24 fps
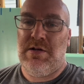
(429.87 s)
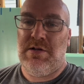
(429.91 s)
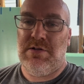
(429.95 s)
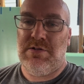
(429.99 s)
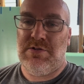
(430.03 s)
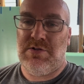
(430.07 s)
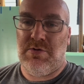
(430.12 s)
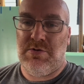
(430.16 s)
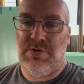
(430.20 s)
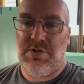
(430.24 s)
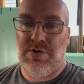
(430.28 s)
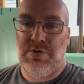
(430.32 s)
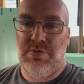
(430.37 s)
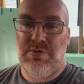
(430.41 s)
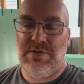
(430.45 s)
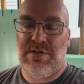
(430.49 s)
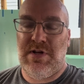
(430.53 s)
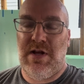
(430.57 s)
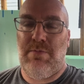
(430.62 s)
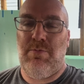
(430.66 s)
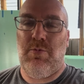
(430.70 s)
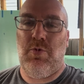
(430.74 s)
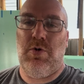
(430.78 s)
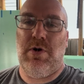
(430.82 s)
So
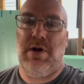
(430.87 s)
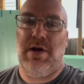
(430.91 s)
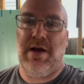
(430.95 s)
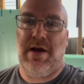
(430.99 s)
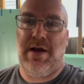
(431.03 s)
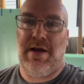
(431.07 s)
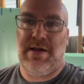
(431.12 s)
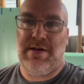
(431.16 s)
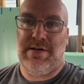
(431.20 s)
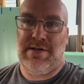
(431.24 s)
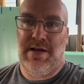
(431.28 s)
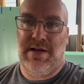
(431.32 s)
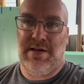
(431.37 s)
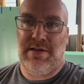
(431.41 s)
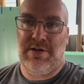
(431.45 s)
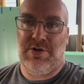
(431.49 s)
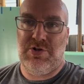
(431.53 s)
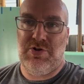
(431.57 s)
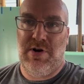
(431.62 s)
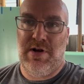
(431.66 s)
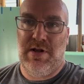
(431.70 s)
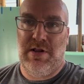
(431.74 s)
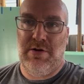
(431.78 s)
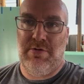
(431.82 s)
Tuesday morning, I can take the
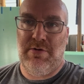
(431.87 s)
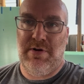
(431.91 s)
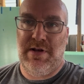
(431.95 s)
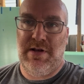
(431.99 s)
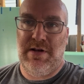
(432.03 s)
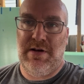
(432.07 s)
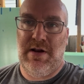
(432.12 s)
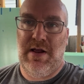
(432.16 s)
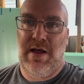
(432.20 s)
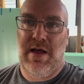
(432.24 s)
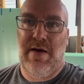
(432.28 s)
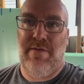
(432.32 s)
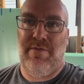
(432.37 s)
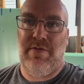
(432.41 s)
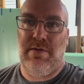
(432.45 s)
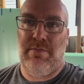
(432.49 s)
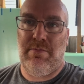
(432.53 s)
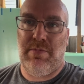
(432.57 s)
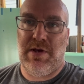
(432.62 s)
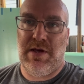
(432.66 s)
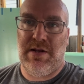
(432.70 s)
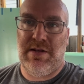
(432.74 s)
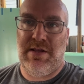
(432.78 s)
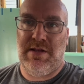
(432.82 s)
trailer in, have
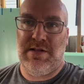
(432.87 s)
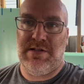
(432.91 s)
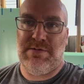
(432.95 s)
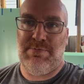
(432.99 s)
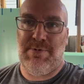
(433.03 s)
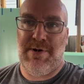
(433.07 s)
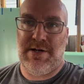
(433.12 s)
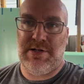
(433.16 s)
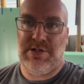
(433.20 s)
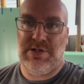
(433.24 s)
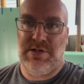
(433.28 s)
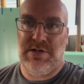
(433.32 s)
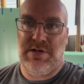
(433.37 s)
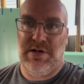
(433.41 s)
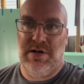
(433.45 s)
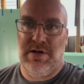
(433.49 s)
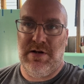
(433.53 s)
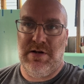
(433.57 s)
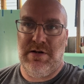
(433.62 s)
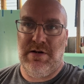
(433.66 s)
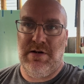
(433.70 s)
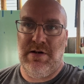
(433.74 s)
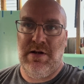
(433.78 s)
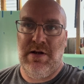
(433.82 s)
them get the inspection
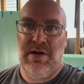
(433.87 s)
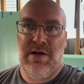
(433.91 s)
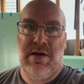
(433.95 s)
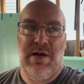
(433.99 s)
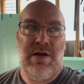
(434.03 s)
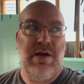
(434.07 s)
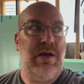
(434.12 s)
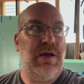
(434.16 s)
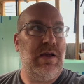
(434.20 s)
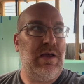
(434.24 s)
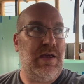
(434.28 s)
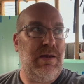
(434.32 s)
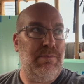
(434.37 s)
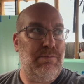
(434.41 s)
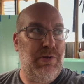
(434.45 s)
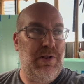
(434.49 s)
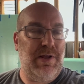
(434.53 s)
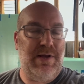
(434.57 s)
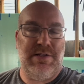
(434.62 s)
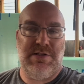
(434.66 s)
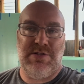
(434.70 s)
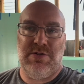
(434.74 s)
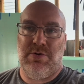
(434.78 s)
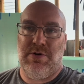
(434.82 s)
done, get
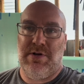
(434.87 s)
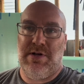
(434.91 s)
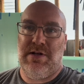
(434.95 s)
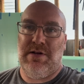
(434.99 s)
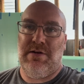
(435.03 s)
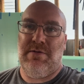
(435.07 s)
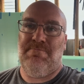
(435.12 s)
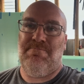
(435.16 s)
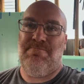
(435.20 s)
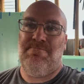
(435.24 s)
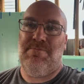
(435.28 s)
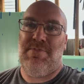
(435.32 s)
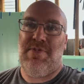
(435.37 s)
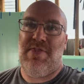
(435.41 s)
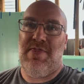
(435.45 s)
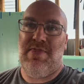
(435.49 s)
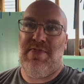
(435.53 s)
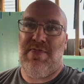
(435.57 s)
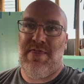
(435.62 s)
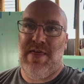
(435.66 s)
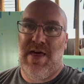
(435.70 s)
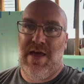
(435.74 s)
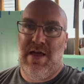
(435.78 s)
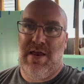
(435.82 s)
plates on it.
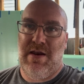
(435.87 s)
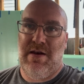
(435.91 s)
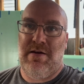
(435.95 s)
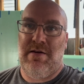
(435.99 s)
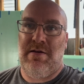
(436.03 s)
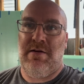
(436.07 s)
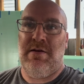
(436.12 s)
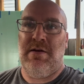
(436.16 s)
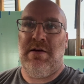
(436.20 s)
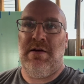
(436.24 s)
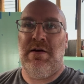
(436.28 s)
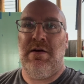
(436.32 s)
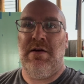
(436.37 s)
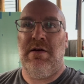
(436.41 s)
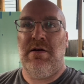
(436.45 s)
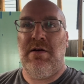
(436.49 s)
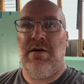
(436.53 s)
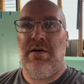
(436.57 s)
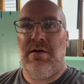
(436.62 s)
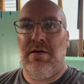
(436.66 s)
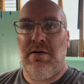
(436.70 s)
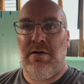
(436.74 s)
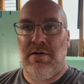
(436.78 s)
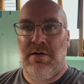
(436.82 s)

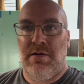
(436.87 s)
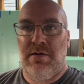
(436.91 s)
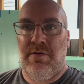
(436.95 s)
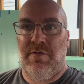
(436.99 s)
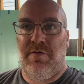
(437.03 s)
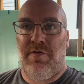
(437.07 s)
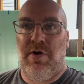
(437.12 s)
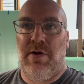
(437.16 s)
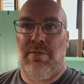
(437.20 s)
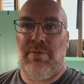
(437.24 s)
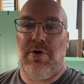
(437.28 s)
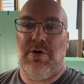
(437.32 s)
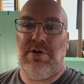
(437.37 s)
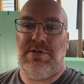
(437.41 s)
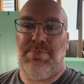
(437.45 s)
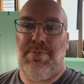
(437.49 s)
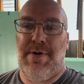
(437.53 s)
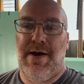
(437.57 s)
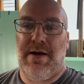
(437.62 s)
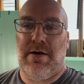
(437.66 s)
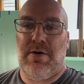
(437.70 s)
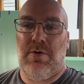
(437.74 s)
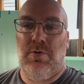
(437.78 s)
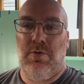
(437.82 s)
Then frame goes
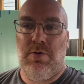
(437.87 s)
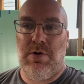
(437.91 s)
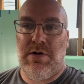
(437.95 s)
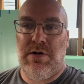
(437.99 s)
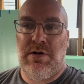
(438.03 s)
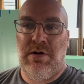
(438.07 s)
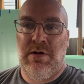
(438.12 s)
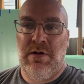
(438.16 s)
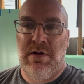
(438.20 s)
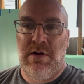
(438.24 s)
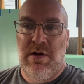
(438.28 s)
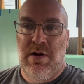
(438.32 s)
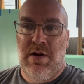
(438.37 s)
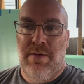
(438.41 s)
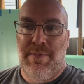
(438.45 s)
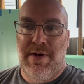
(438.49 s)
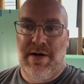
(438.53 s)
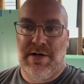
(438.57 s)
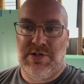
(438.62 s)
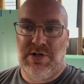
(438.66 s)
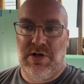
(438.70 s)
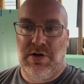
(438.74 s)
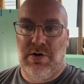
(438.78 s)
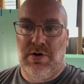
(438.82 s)
back on. I'm
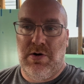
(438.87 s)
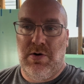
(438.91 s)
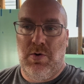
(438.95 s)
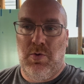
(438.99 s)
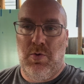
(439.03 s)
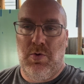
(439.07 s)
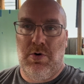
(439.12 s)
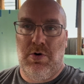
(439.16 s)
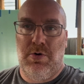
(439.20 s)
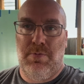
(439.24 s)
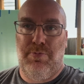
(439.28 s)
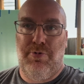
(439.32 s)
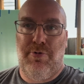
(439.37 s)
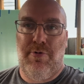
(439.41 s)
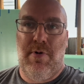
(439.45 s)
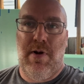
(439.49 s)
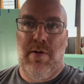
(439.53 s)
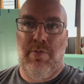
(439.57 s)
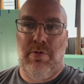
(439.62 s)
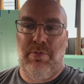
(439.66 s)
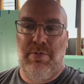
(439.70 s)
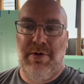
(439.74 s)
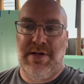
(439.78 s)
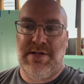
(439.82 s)
actually going to order
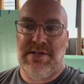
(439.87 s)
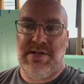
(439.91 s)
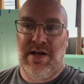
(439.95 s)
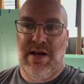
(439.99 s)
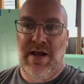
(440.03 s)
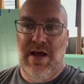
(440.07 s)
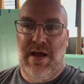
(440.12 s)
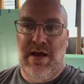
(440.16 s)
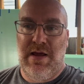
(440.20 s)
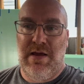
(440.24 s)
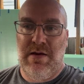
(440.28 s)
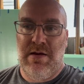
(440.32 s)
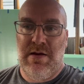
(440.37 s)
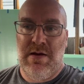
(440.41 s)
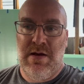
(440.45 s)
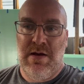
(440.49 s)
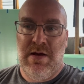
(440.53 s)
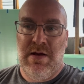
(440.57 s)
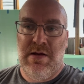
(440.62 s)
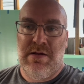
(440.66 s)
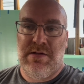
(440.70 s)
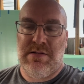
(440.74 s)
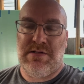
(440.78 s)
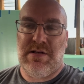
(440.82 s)
probably today
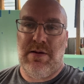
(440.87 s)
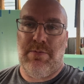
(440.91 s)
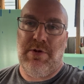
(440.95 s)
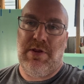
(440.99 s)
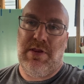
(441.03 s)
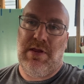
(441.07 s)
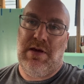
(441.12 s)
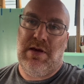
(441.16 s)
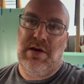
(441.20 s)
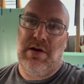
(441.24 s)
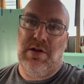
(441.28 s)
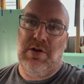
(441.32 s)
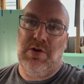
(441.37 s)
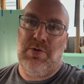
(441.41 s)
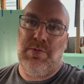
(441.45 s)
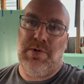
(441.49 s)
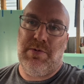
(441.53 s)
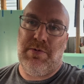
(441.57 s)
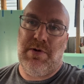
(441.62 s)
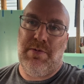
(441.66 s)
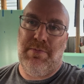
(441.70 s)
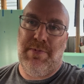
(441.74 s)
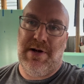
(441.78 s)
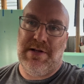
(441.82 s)
some of the
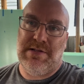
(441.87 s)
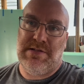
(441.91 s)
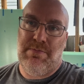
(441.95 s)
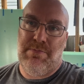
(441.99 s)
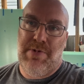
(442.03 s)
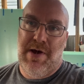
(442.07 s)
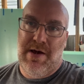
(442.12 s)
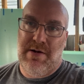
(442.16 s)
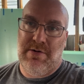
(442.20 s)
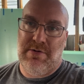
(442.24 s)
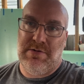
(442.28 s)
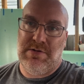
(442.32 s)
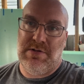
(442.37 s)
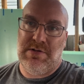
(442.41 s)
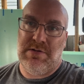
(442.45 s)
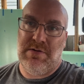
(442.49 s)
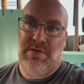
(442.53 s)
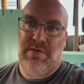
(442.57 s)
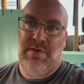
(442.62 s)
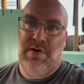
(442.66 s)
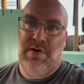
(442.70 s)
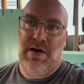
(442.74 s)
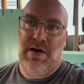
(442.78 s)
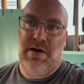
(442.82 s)
aluminum composite panels
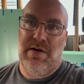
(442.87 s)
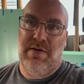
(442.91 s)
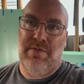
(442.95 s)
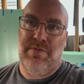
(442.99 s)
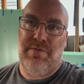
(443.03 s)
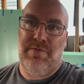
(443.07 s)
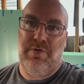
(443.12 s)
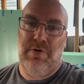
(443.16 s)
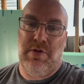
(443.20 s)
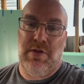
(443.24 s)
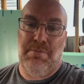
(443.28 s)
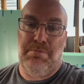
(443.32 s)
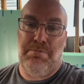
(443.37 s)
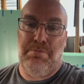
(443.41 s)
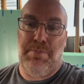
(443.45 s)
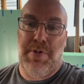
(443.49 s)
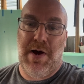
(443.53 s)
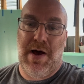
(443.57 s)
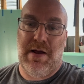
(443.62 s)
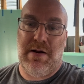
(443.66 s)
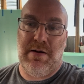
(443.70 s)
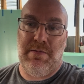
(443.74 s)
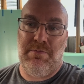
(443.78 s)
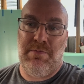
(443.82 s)
for the
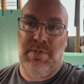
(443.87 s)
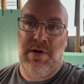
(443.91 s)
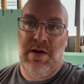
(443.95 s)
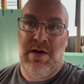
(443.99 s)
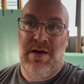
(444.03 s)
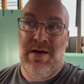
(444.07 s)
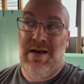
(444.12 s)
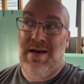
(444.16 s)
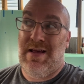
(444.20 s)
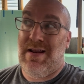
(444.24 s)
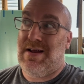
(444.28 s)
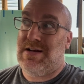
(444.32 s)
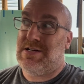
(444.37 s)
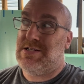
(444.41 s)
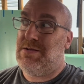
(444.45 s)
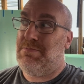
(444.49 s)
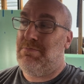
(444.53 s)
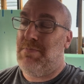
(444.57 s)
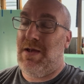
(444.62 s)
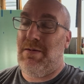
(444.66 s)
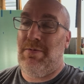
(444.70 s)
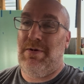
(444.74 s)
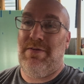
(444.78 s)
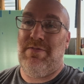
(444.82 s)
bottom, actually
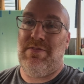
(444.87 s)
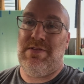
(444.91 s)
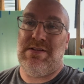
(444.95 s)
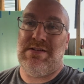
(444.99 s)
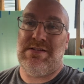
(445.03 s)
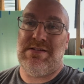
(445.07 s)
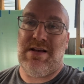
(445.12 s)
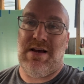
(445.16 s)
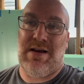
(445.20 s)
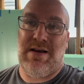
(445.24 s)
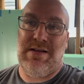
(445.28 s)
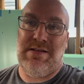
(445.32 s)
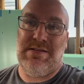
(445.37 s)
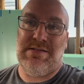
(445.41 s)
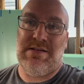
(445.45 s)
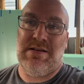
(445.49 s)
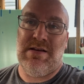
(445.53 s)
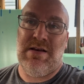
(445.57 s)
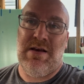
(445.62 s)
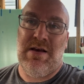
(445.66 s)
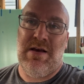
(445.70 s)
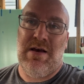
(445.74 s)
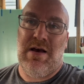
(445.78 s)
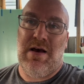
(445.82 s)
maybe even the sides,
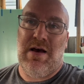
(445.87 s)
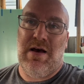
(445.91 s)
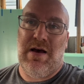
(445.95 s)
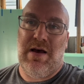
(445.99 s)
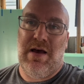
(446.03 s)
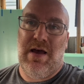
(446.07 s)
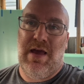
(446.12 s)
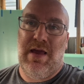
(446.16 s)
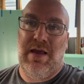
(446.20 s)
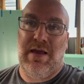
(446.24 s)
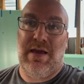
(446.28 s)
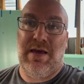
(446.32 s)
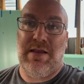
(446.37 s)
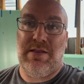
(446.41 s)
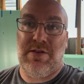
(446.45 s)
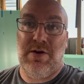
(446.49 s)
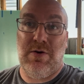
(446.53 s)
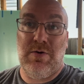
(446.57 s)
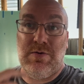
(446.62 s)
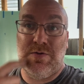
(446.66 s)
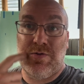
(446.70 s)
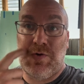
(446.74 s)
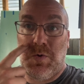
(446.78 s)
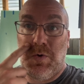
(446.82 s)
and get
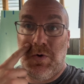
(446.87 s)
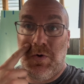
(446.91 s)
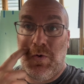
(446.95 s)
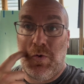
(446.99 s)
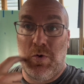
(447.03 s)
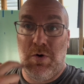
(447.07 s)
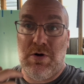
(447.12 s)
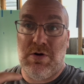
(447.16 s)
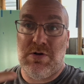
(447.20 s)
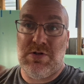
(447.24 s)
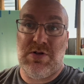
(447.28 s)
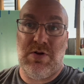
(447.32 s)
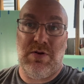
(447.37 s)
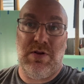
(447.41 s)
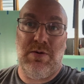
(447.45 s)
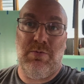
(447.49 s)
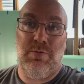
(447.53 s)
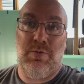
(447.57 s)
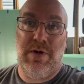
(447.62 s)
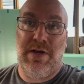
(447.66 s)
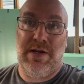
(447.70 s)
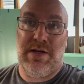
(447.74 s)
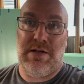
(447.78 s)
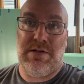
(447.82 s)
those on order so
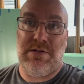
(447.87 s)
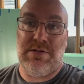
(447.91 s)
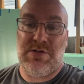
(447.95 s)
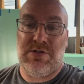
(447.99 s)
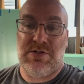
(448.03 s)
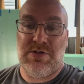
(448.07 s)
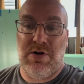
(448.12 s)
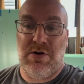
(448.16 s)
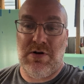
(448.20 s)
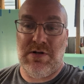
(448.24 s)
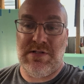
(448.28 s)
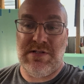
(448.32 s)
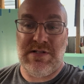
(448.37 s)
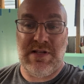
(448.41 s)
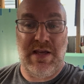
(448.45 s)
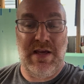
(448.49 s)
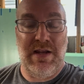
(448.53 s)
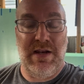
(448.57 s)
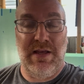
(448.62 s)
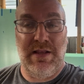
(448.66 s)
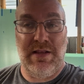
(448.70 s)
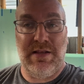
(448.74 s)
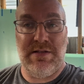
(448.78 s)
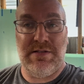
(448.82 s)
that we can start
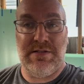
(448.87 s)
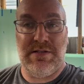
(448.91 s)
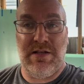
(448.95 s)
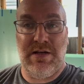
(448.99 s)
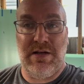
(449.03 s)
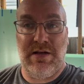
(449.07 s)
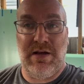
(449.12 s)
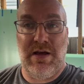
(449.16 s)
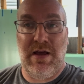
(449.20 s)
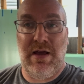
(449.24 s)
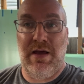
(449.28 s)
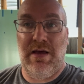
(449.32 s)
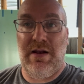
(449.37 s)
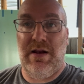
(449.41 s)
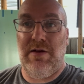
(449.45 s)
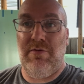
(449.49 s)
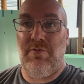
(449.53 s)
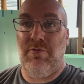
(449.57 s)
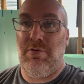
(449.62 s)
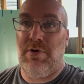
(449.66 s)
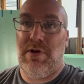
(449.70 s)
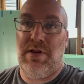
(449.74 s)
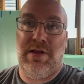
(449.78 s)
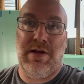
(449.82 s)
skinning this thing and it
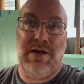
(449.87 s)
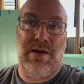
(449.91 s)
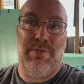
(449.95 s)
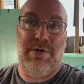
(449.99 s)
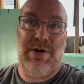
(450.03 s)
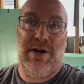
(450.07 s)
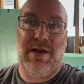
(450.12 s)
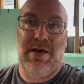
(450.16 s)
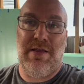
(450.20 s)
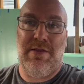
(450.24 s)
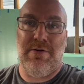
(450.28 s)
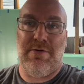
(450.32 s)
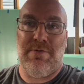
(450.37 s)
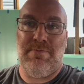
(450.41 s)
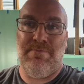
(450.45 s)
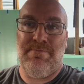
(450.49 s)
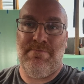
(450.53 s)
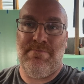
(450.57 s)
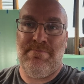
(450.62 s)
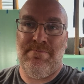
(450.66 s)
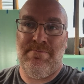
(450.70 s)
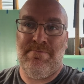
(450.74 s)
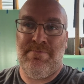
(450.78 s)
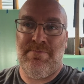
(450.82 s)
really coming together.
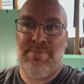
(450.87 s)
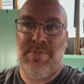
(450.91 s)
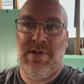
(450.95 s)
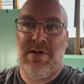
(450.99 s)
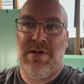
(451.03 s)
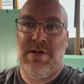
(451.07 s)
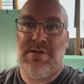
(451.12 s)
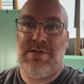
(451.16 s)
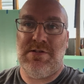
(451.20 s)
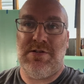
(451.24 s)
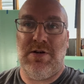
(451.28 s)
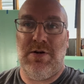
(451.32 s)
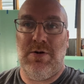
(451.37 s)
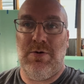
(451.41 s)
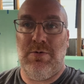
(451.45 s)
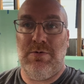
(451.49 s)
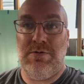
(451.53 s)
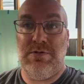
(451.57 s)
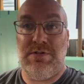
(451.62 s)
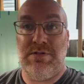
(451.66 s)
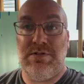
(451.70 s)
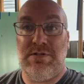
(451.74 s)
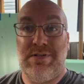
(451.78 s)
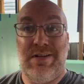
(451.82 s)
So
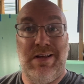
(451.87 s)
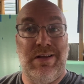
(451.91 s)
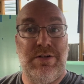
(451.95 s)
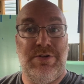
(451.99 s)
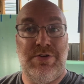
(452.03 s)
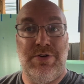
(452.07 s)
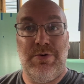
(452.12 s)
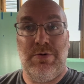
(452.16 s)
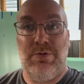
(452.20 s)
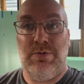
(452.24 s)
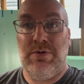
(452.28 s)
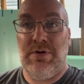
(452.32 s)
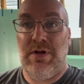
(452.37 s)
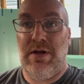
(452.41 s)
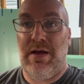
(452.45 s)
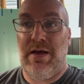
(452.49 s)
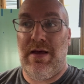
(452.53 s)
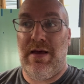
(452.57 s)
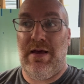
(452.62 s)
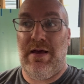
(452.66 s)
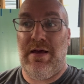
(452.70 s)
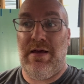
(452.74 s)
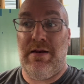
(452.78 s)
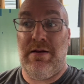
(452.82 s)
stay tuned,
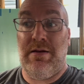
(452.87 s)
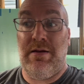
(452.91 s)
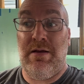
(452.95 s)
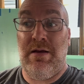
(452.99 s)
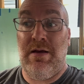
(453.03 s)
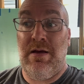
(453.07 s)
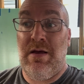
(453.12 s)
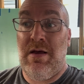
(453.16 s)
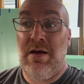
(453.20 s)
and